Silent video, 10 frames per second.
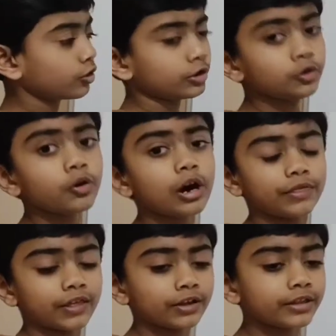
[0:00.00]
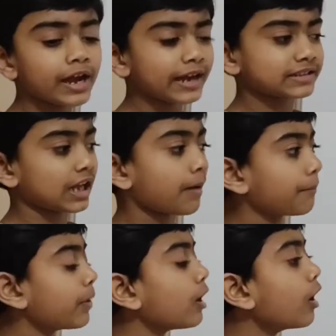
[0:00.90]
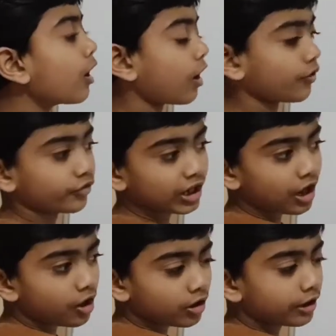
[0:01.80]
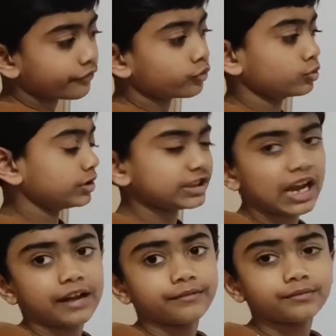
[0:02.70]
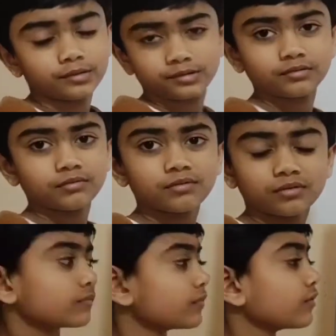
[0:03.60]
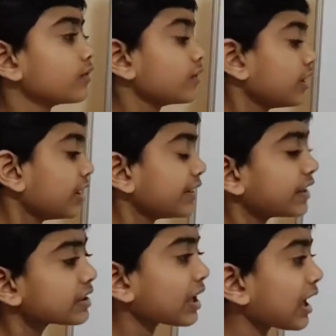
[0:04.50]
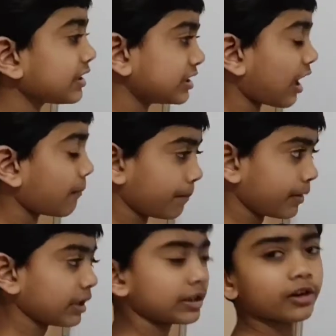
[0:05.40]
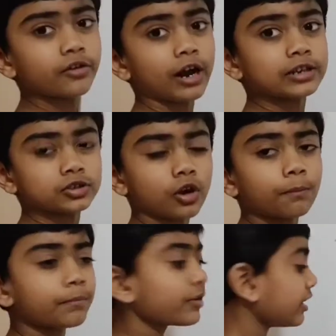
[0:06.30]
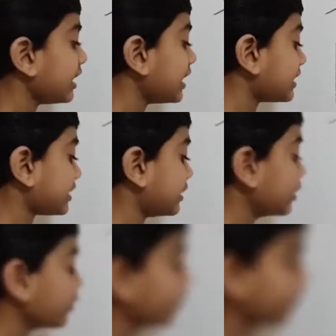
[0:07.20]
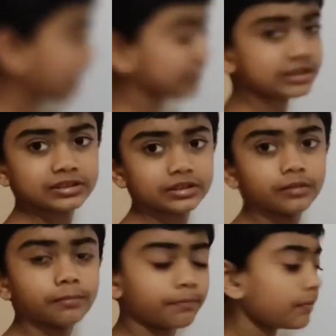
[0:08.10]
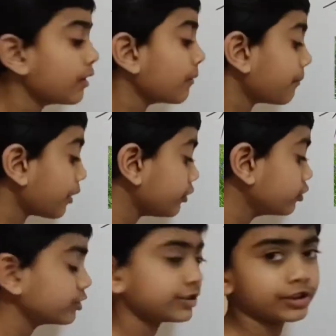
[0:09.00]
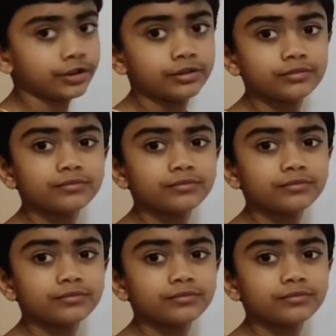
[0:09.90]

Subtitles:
you another example of a longer food chain. In this example, the grasshopper eats the grass, the producer.